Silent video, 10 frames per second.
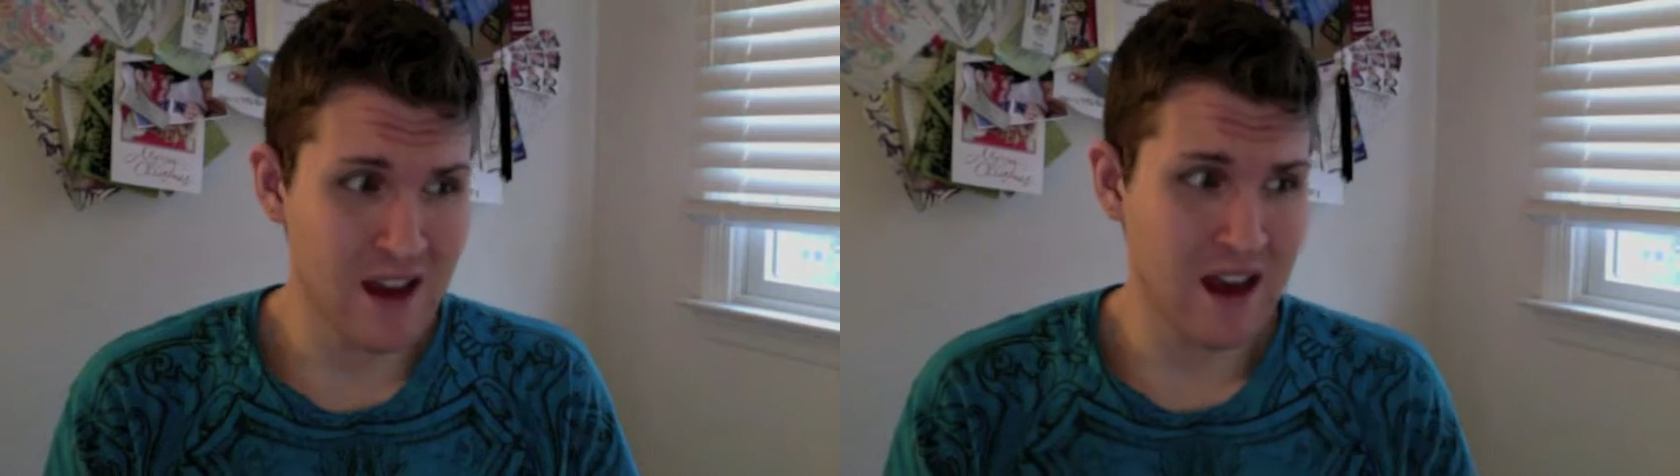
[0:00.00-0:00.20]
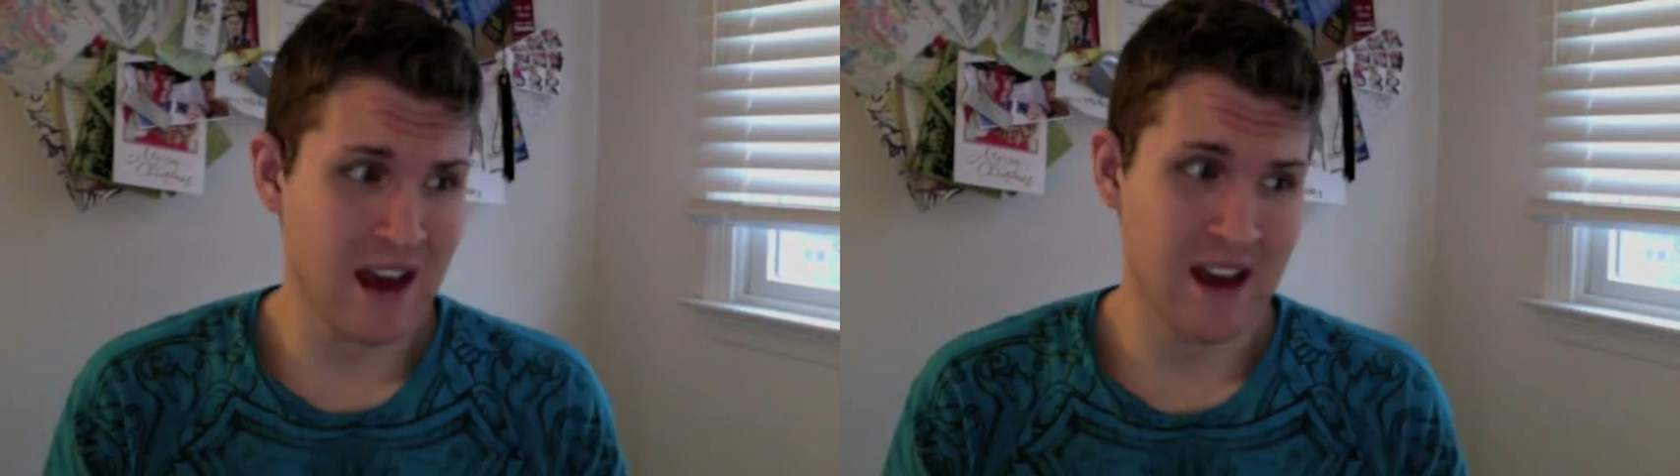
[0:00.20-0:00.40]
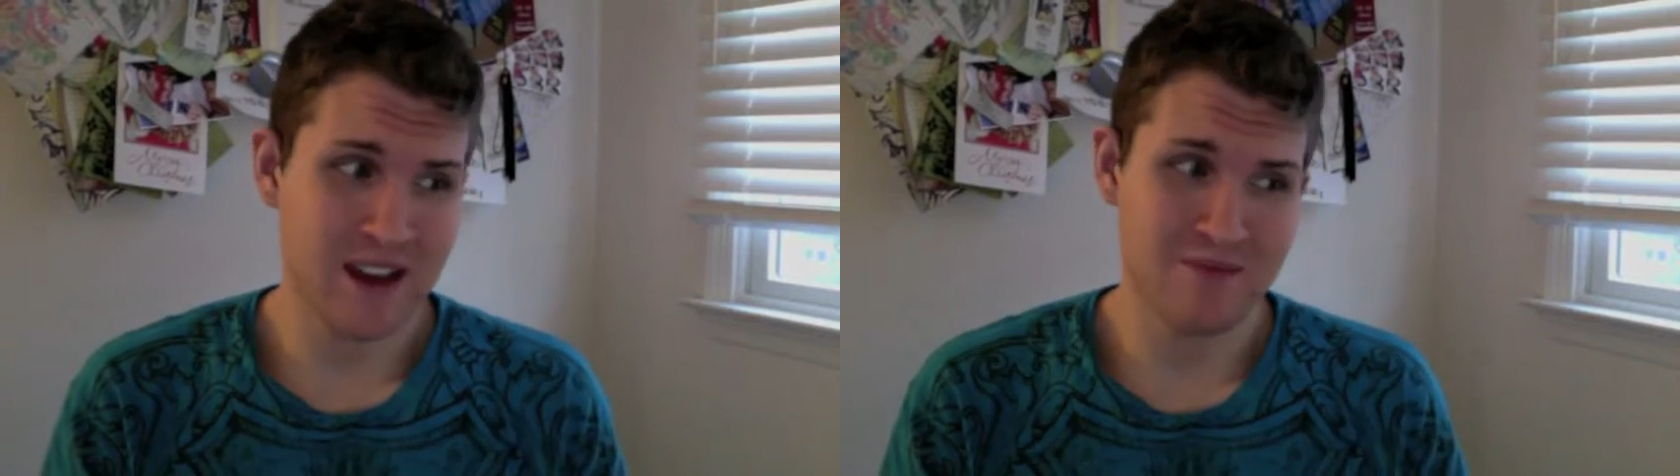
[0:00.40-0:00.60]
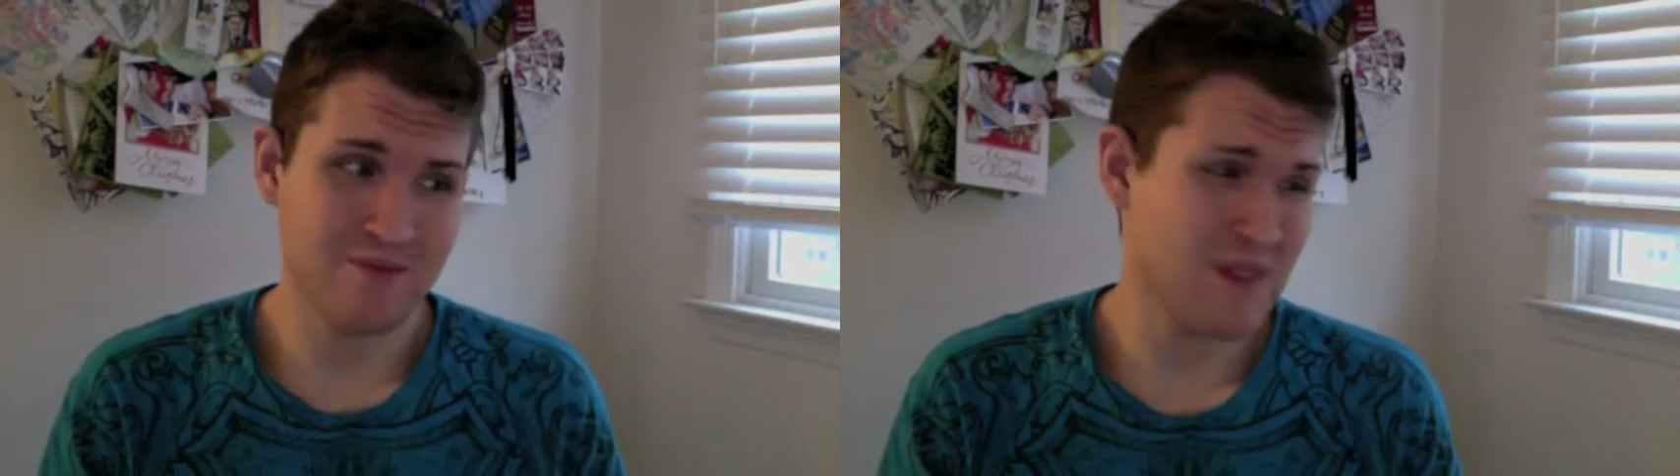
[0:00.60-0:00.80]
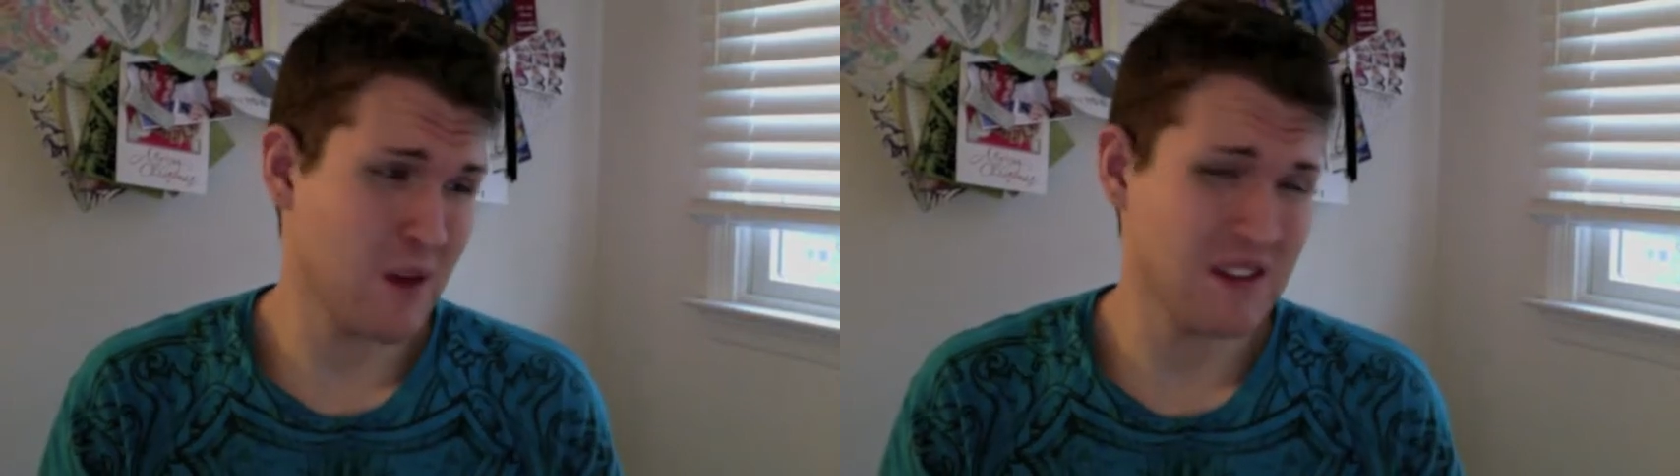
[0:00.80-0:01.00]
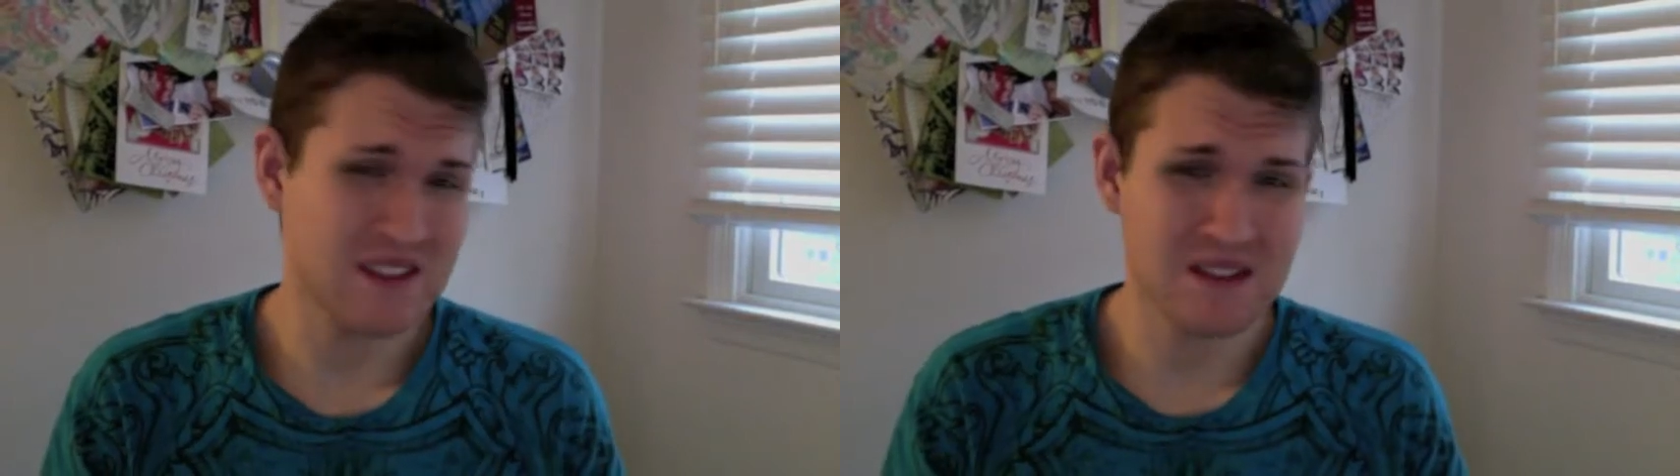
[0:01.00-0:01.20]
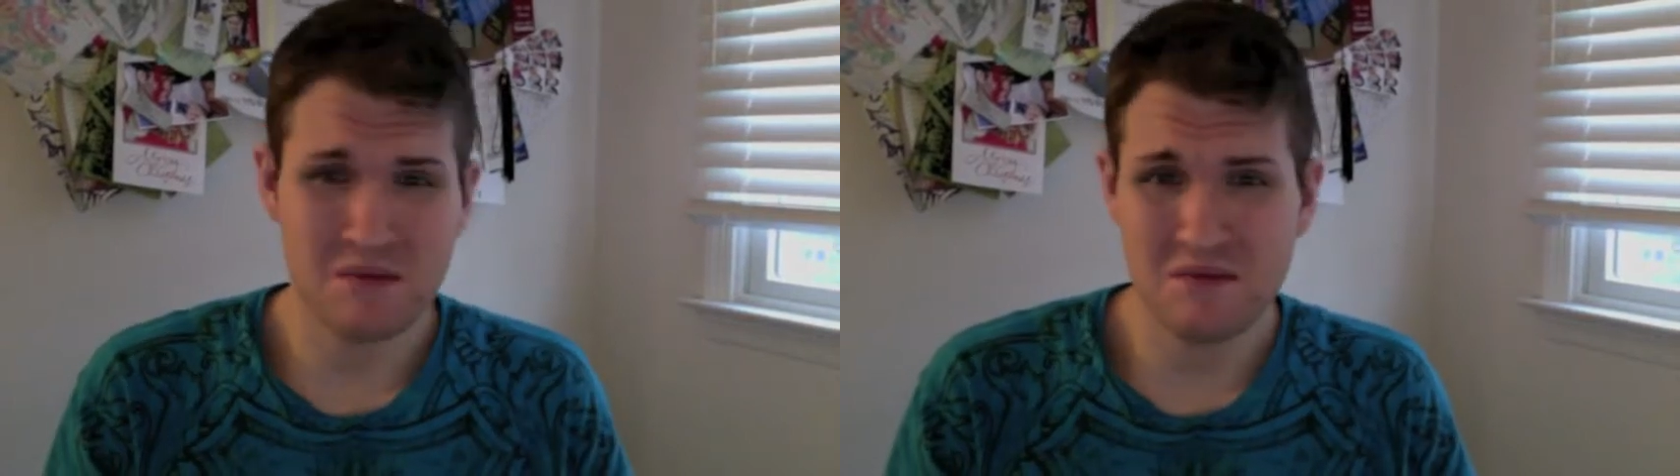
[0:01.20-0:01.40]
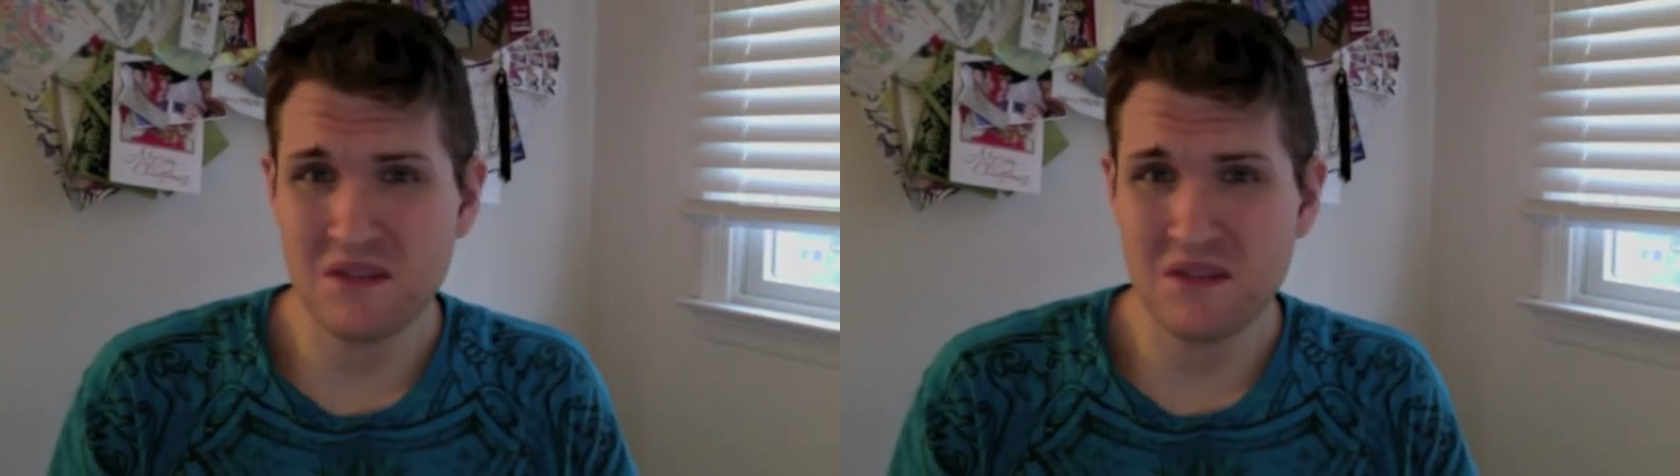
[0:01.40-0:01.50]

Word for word: and maybe some